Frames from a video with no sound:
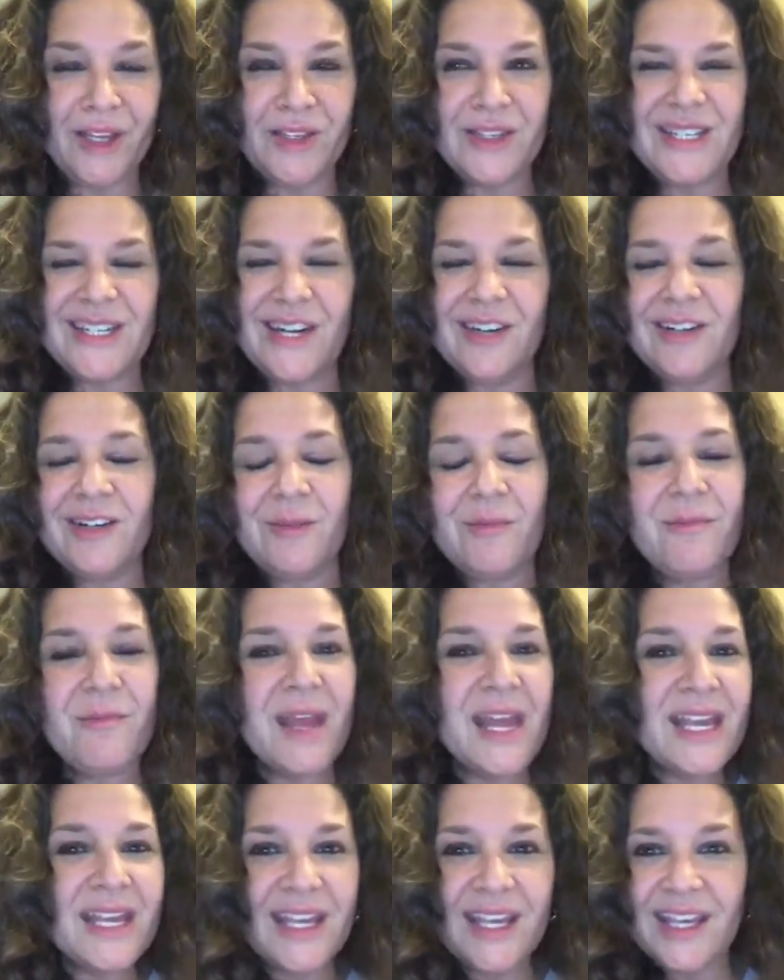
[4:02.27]
You started
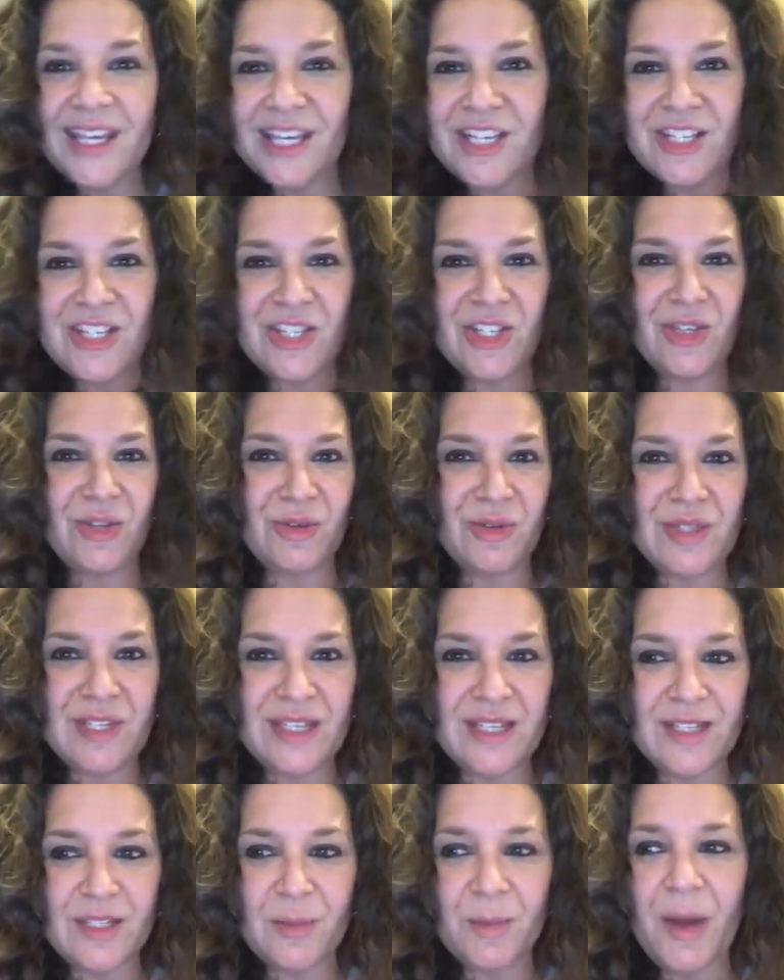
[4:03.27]
making
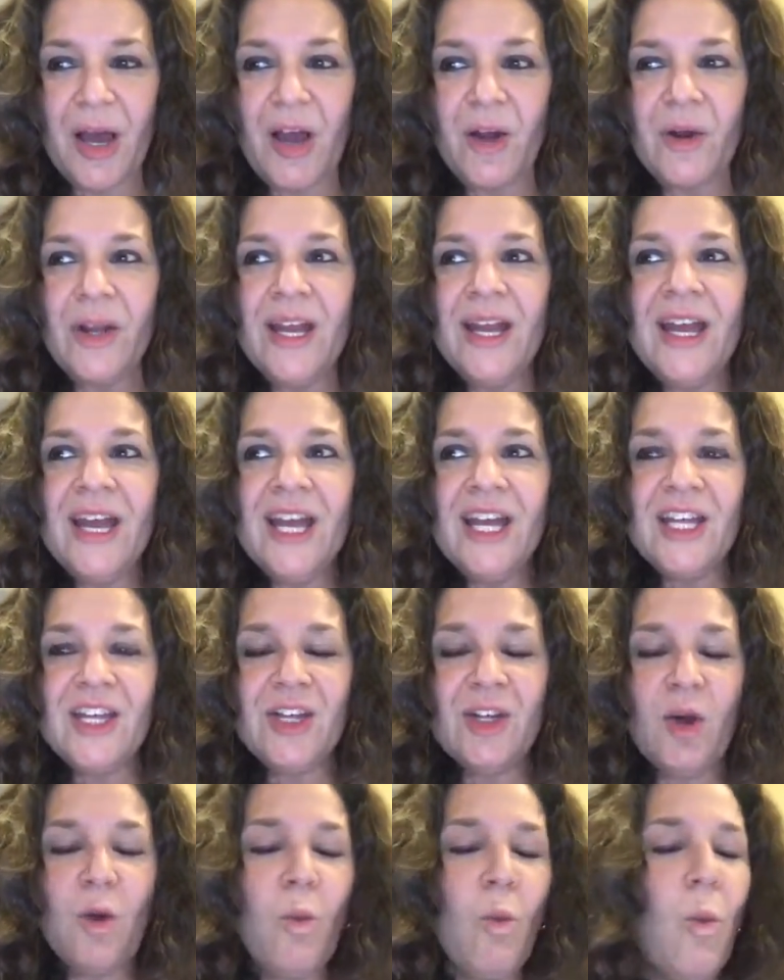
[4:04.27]
excuses about,
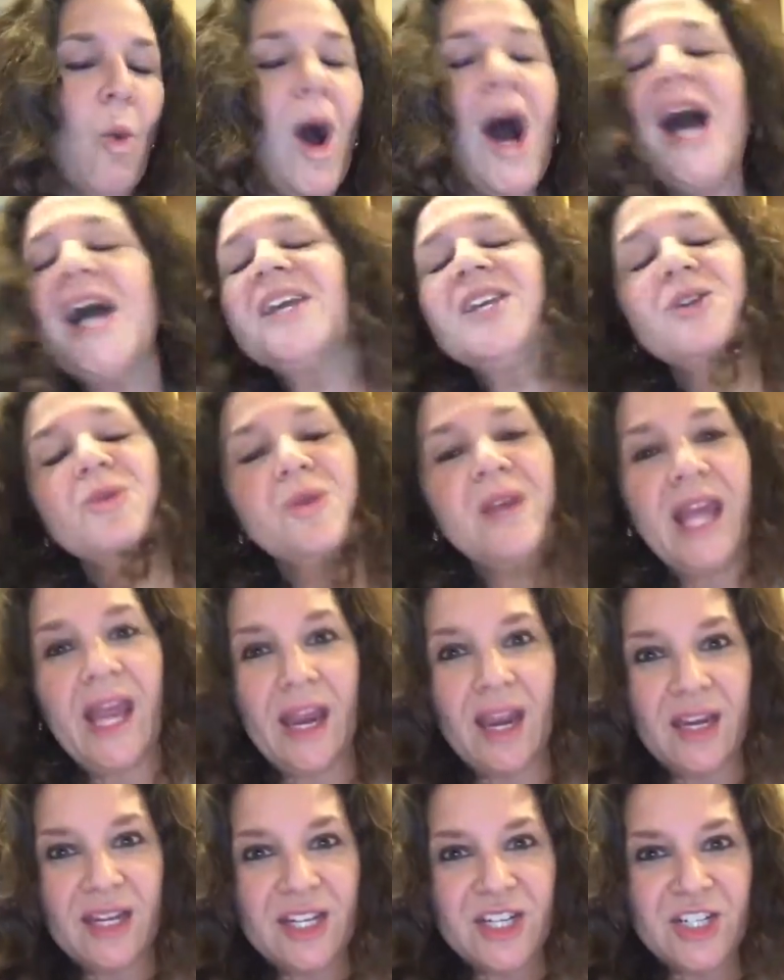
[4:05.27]
why you
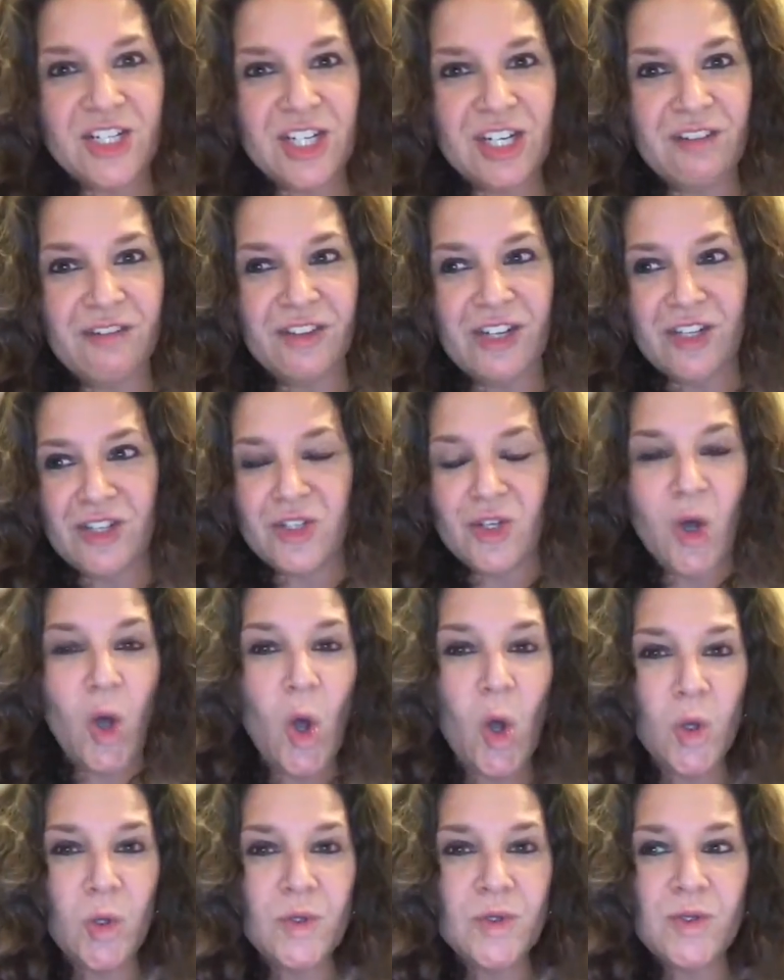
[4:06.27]
can't achieve these
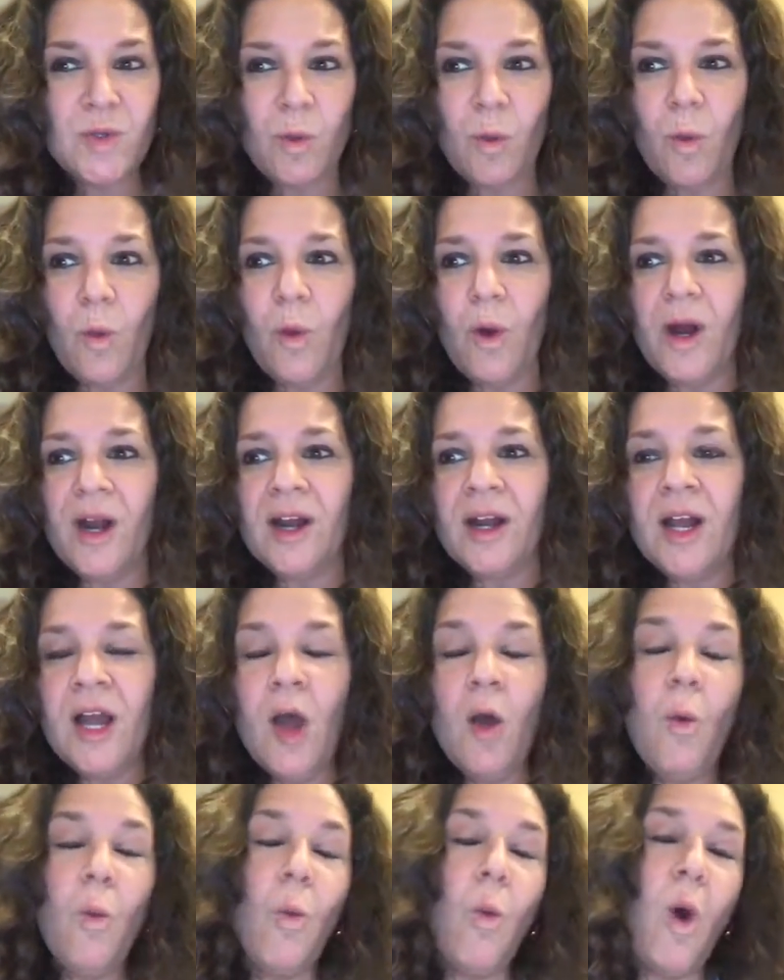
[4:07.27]
goals, or
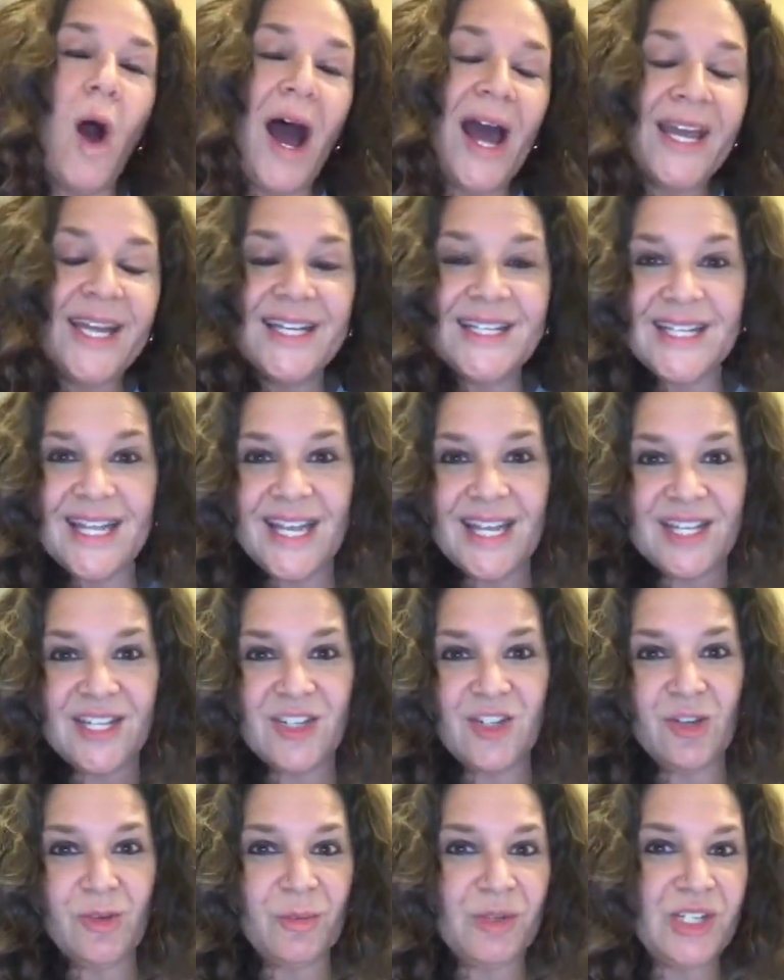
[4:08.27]
why it
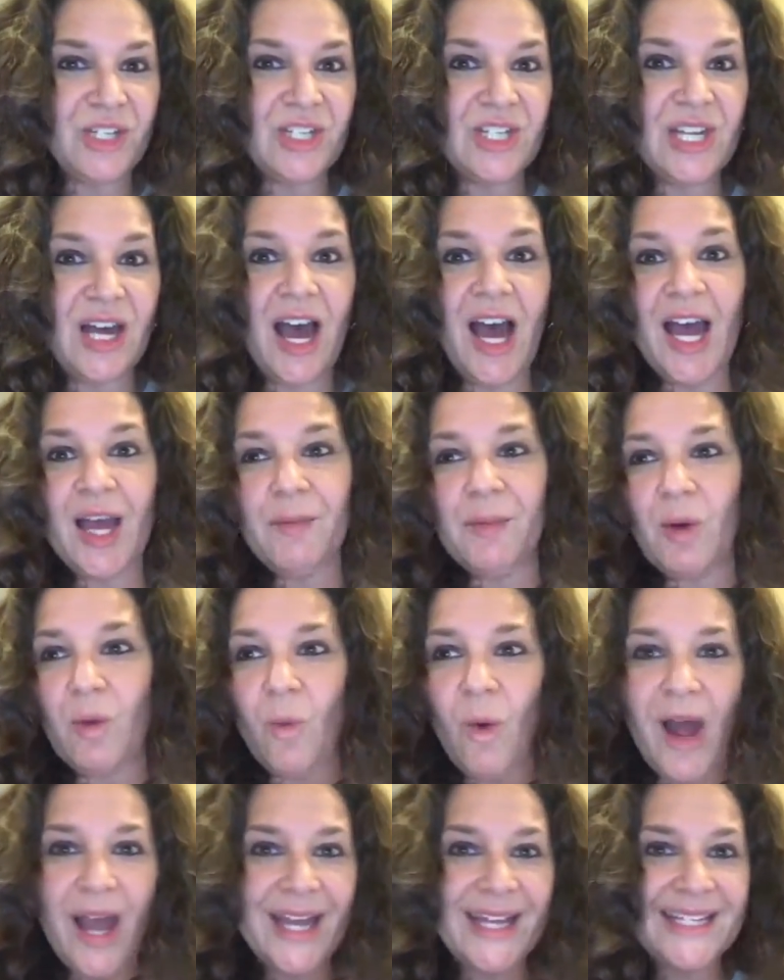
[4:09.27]
takes too much time, or
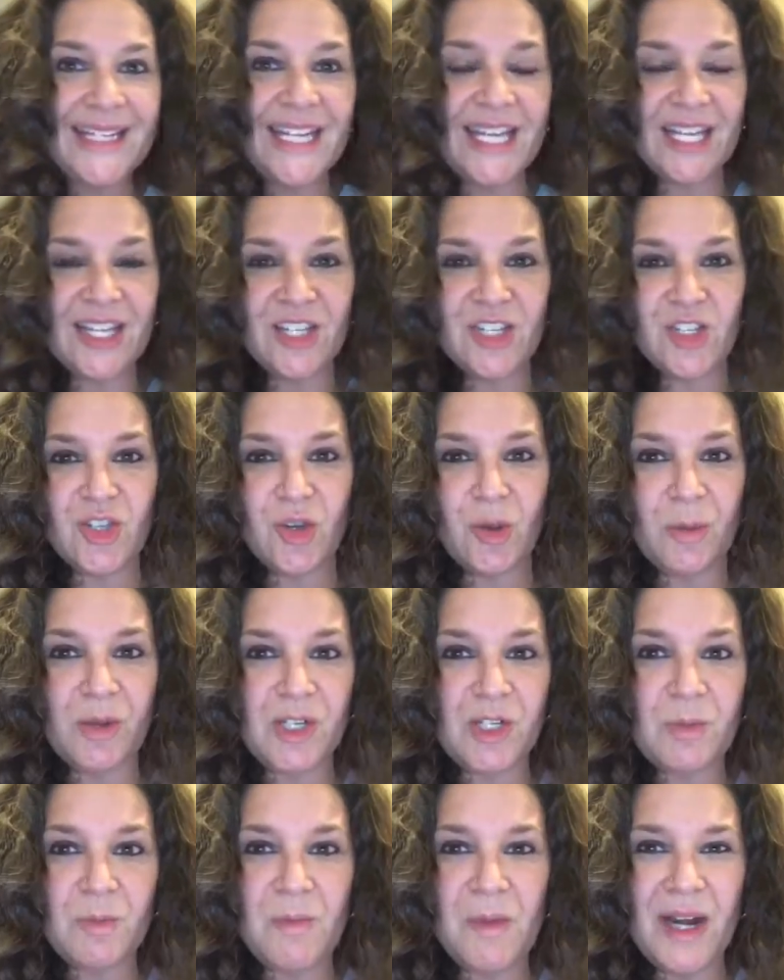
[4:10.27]
why it takes too
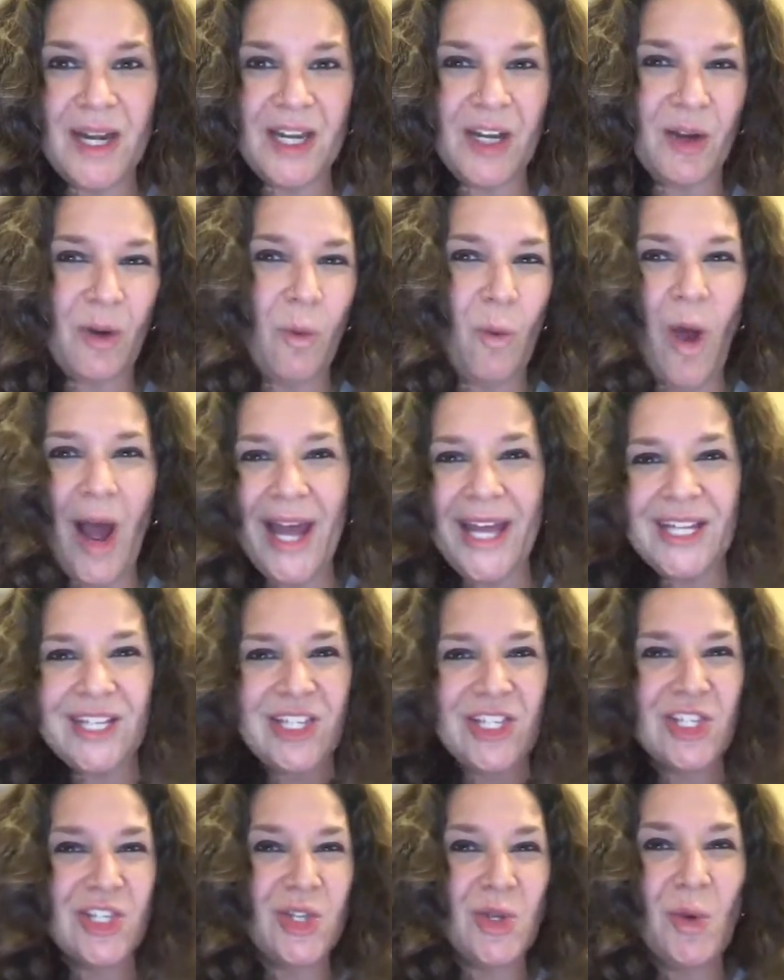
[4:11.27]
much money, or why
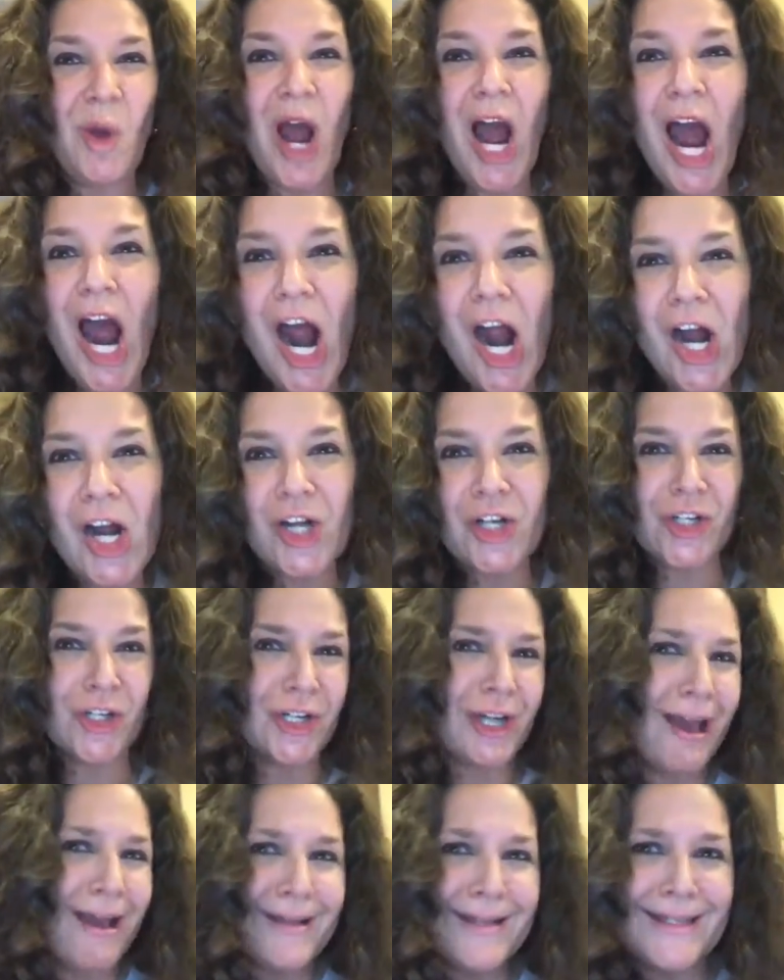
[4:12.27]
it's too hard or
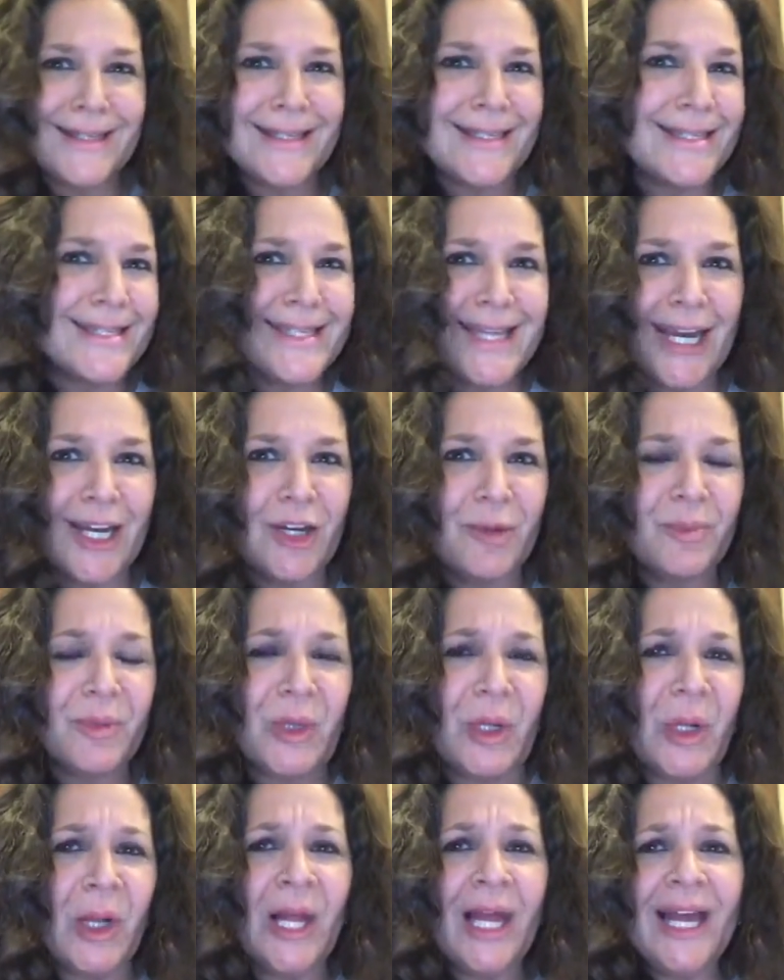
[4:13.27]
not
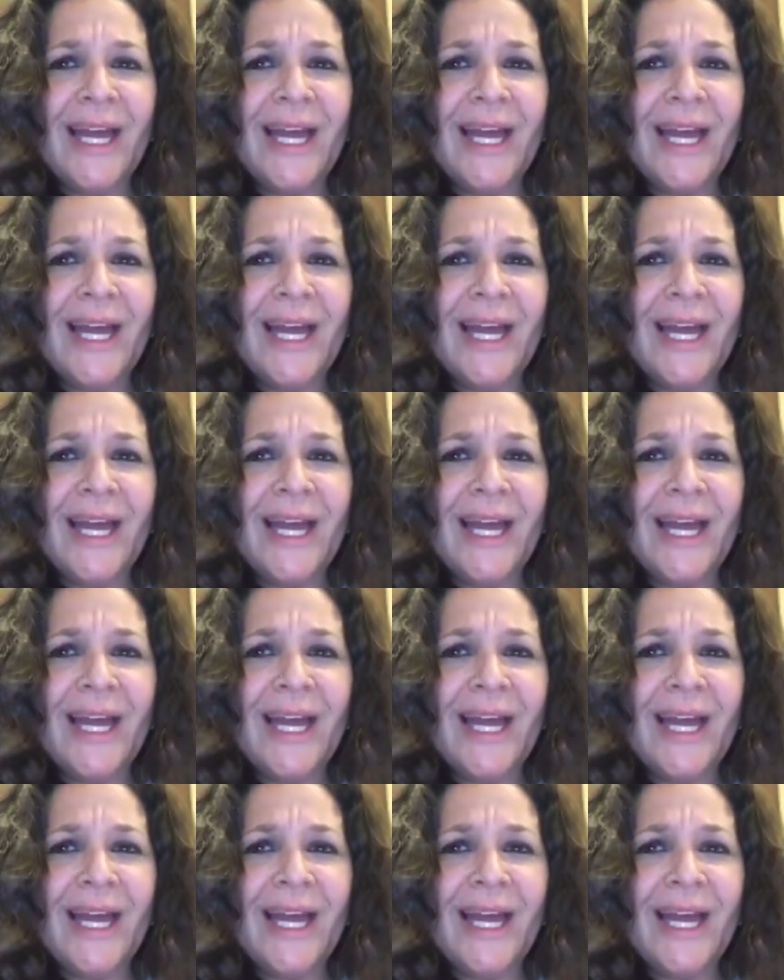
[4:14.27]
sustainable.